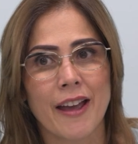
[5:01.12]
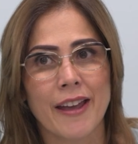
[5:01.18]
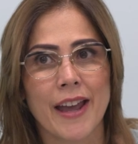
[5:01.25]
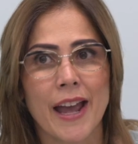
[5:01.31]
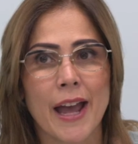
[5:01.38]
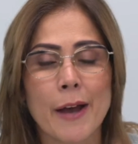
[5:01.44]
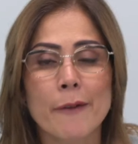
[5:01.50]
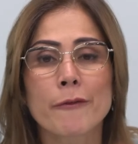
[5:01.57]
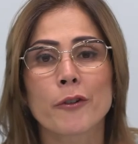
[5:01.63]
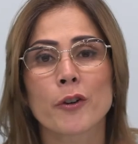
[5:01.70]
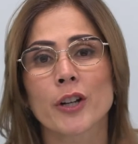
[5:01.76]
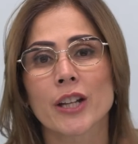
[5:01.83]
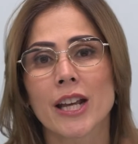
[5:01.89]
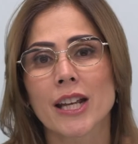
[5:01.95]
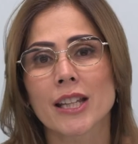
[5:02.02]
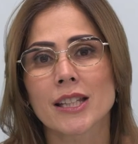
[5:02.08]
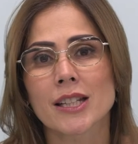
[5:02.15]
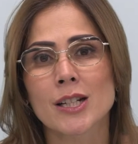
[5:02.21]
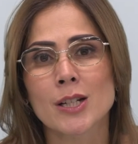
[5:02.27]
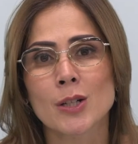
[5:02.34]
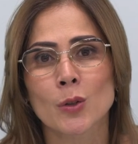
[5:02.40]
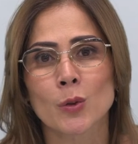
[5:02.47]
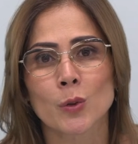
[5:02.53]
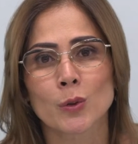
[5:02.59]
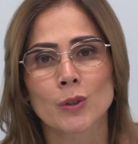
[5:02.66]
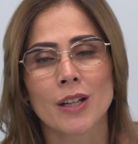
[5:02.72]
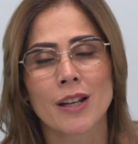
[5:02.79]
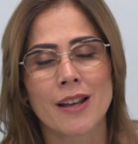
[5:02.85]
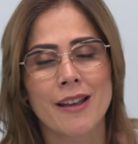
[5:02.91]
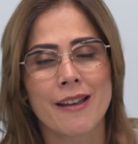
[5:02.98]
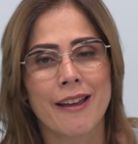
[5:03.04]
I am 48 years old,
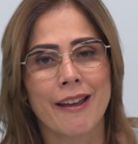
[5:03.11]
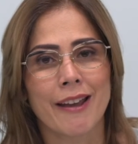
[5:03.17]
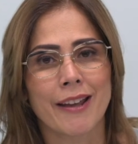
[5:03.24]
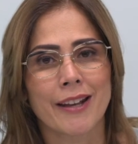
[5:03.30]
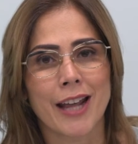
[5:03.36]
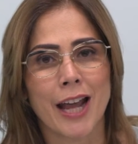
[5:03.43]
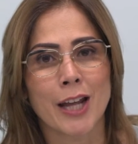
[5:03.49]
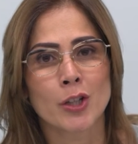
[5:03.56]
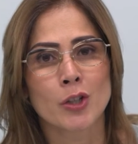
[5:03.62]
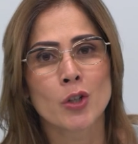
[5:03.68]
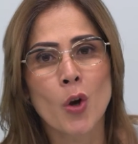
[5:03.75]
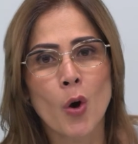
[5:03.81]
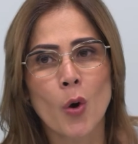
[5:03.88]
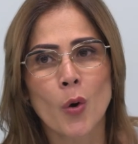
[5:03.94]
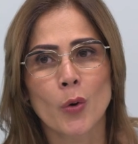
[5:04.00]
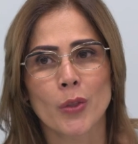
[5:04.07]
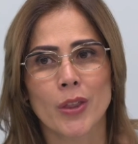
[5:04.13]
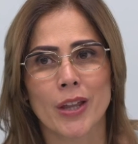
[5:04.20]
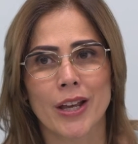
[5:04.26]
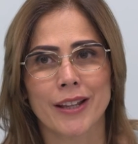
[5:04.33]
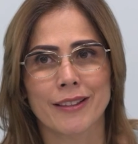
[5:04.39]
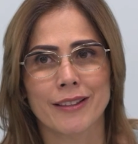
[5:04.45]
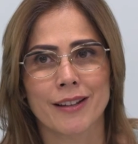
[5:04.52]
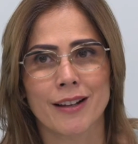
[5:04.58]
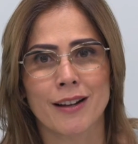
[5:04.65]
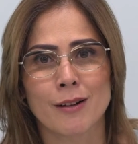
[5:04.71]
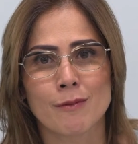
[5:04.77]
and I know that